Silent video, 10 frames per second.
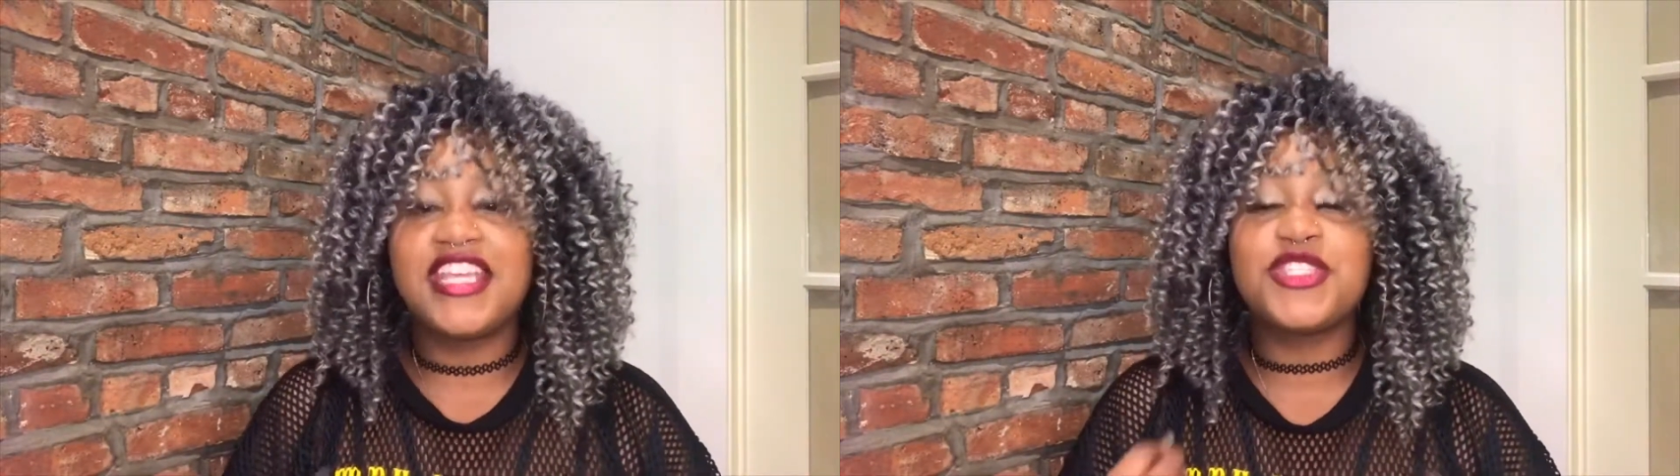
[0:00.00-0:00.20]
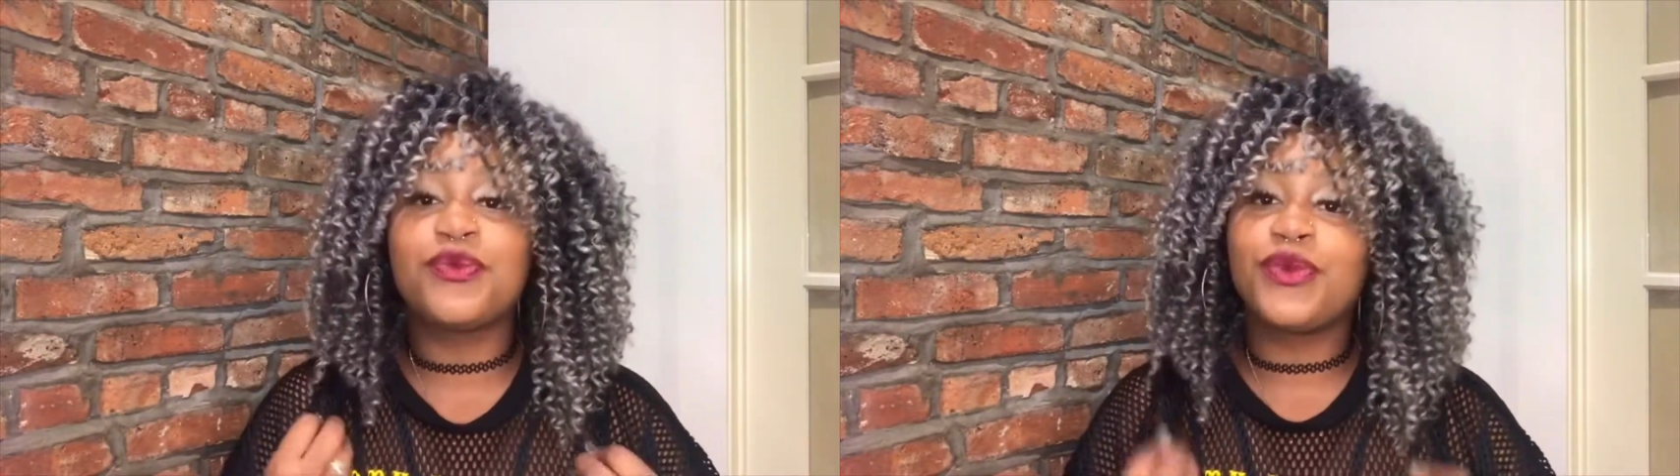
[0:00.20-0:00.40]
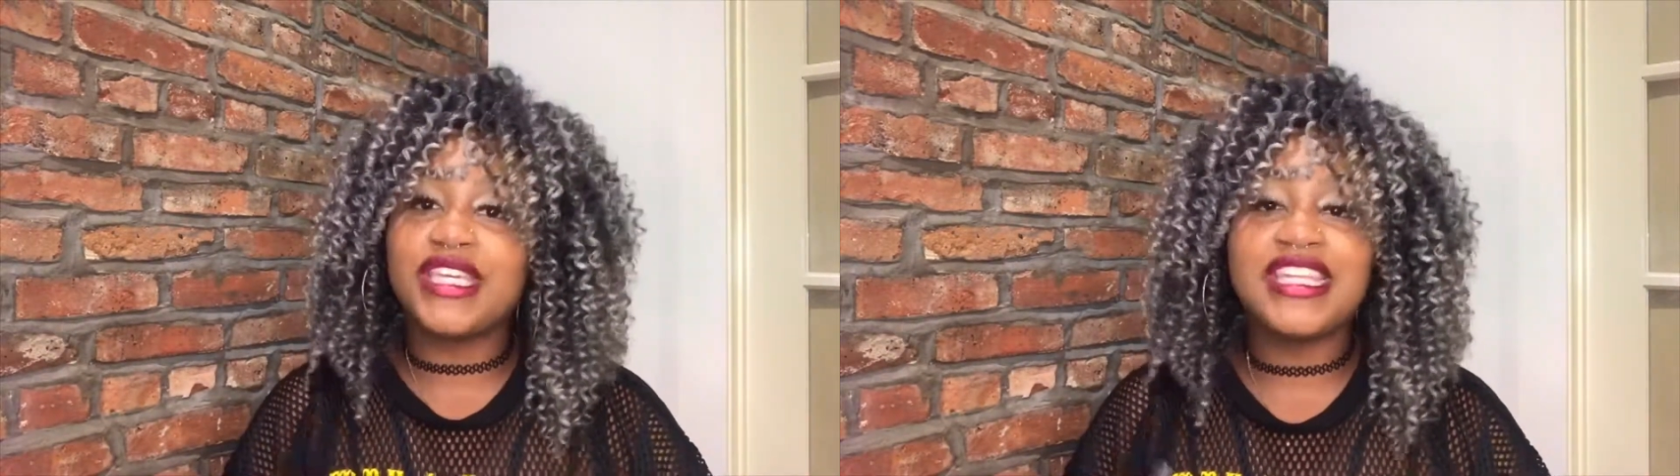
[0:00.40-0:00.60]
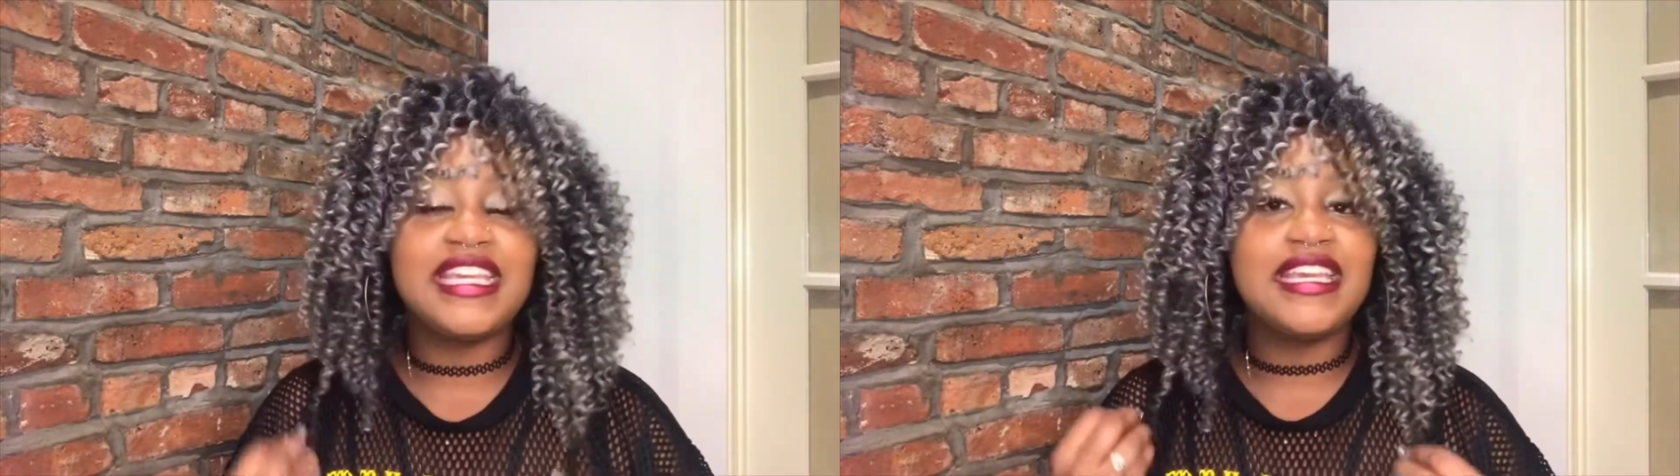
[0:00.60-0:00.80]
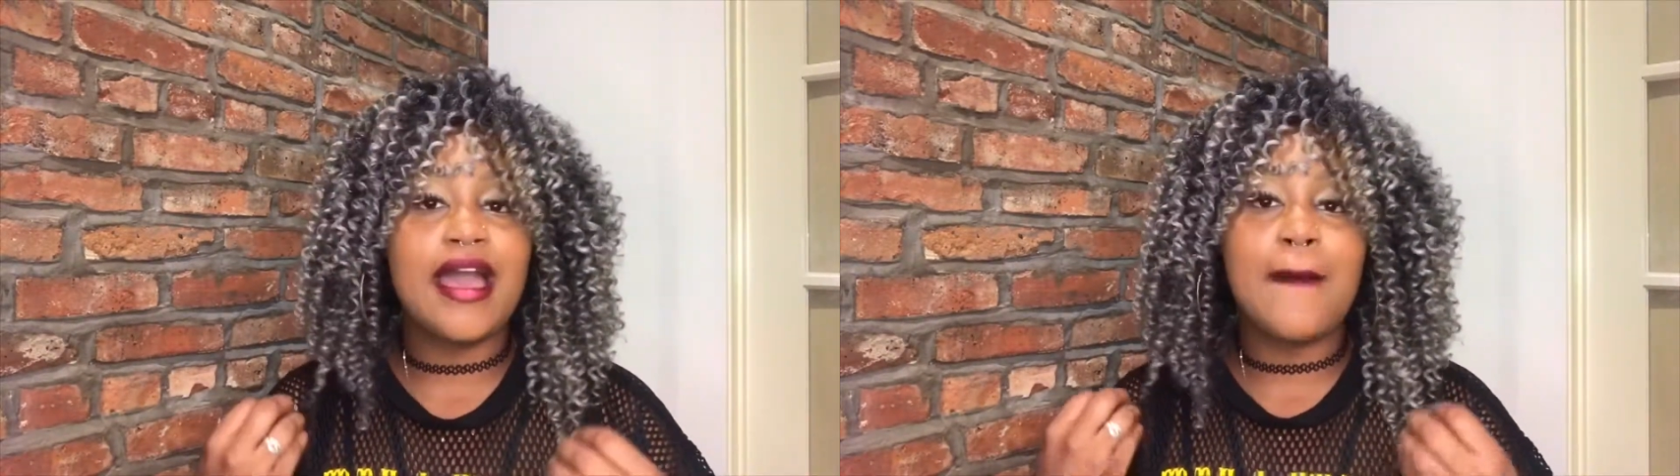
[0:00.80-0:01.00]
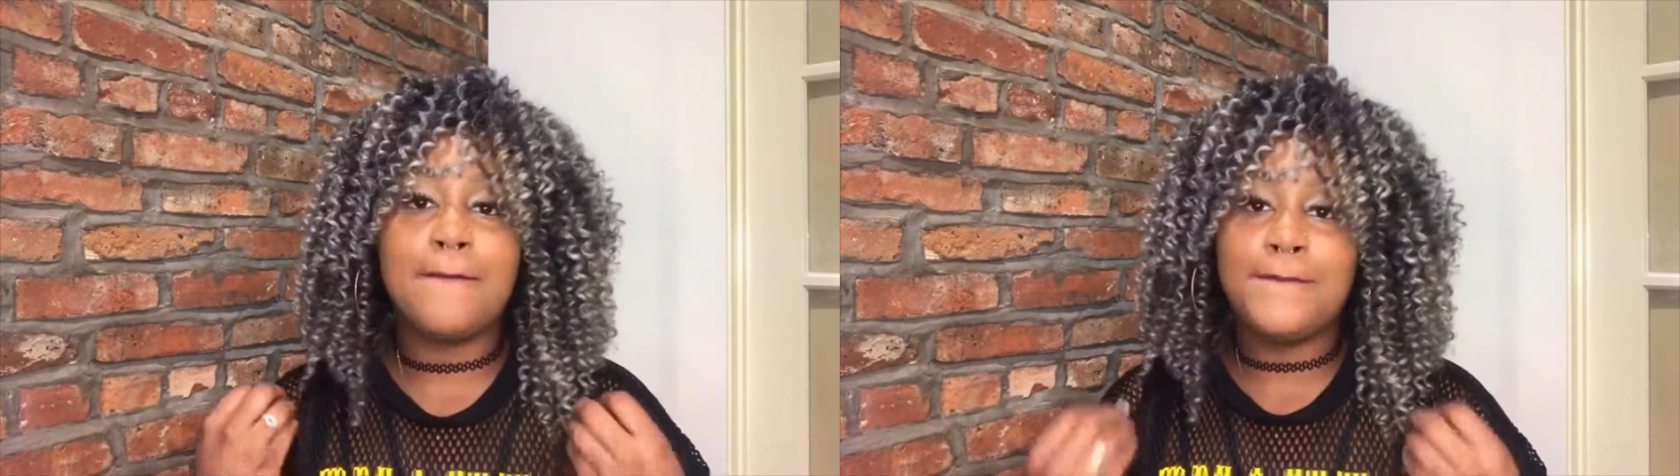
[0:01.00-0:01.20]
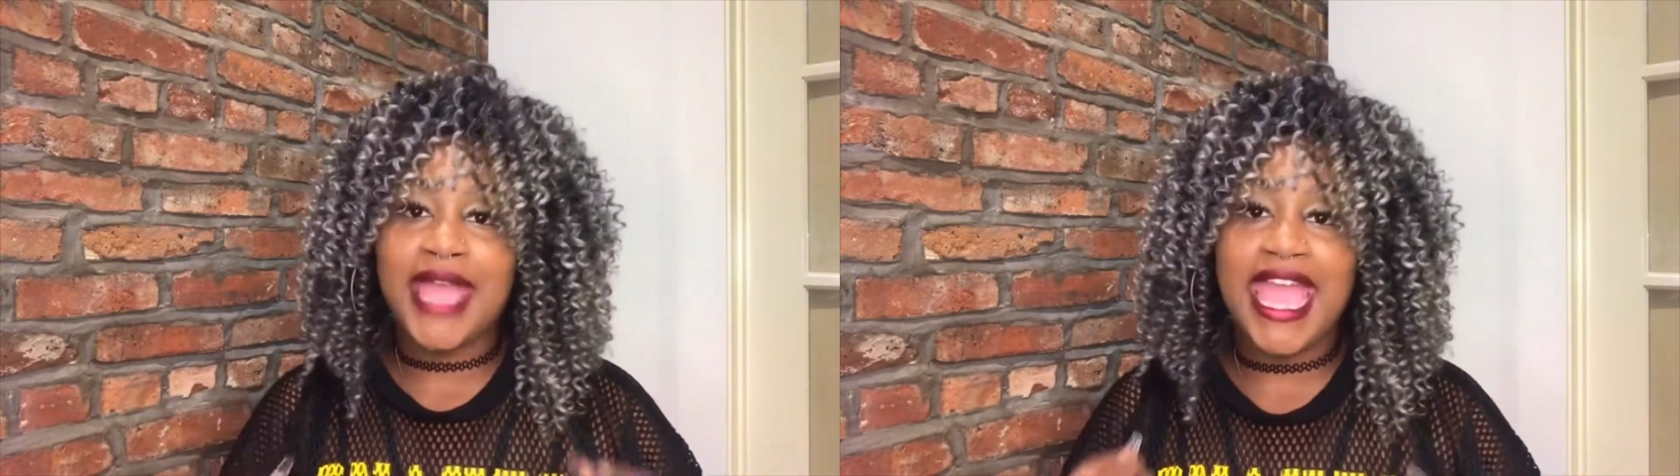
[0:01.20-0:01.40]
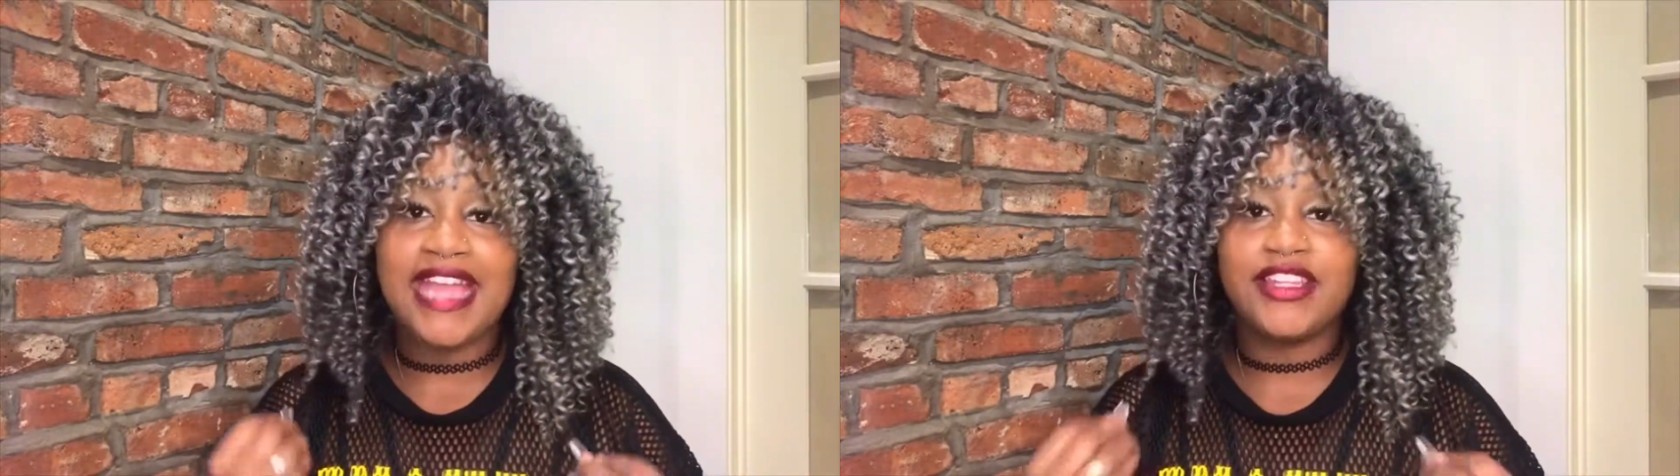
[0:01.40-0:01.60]
Like it's really a
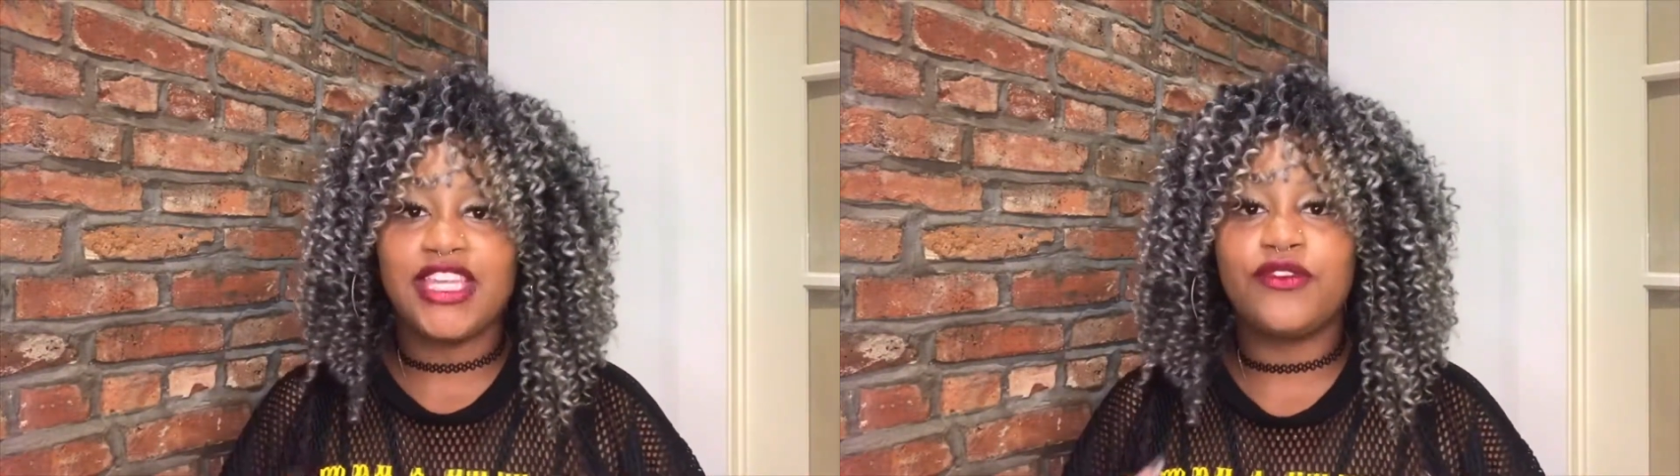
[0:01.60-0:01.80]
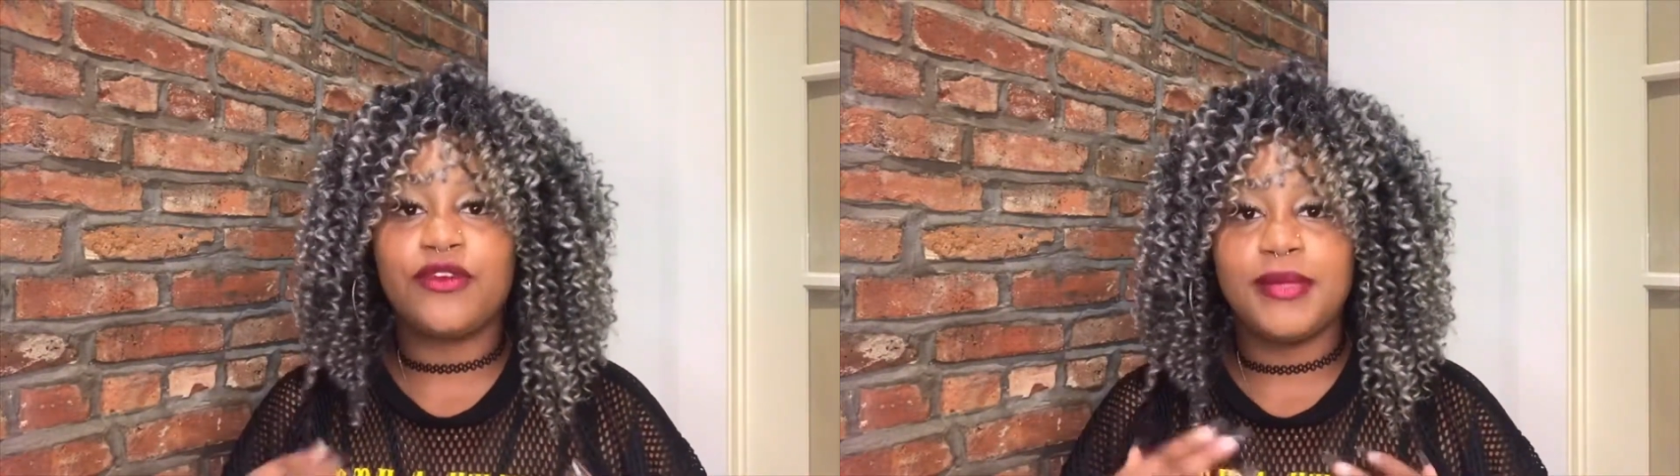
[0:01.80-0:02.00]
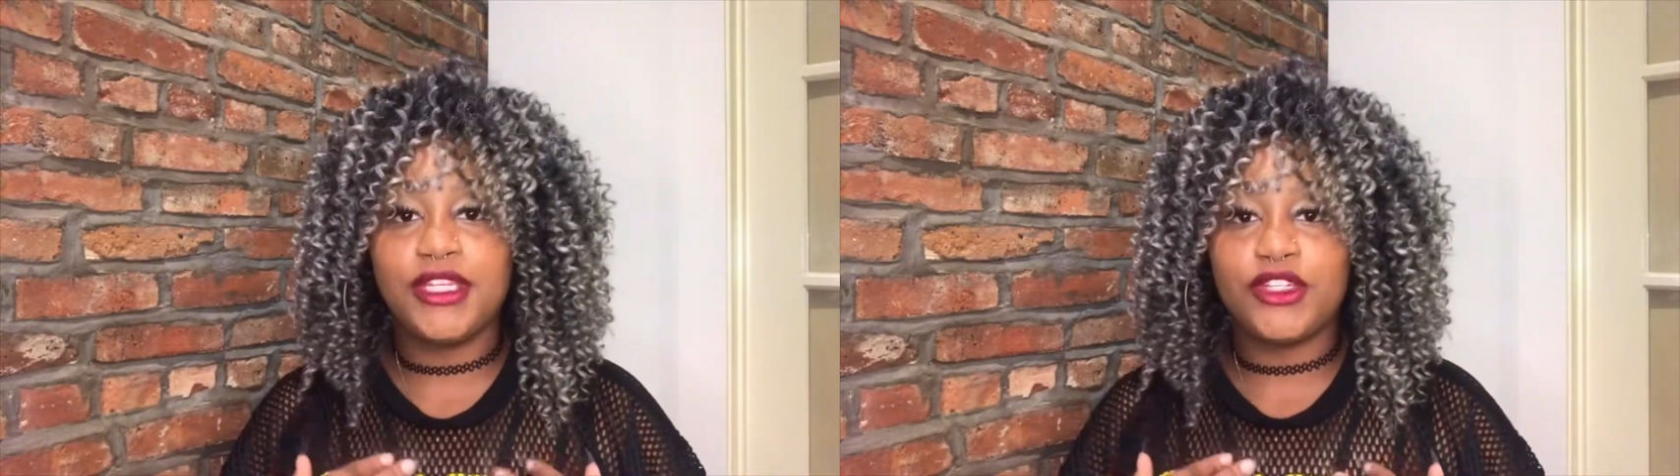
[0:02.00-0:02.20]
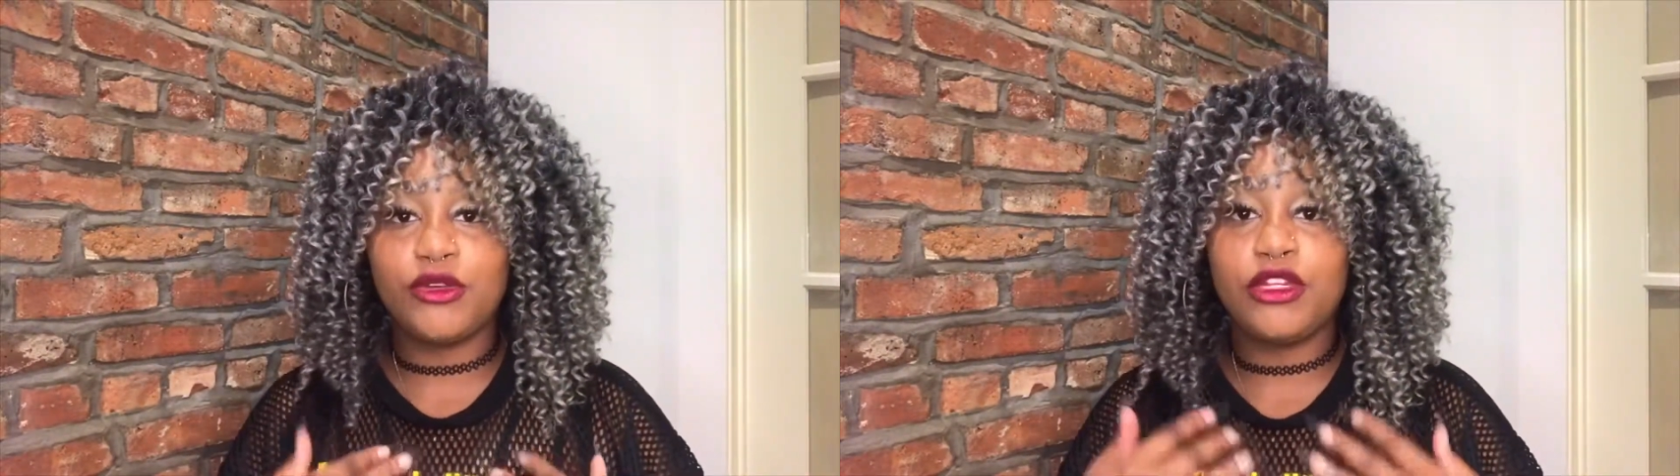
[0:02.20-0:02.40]
bad thing for me to do.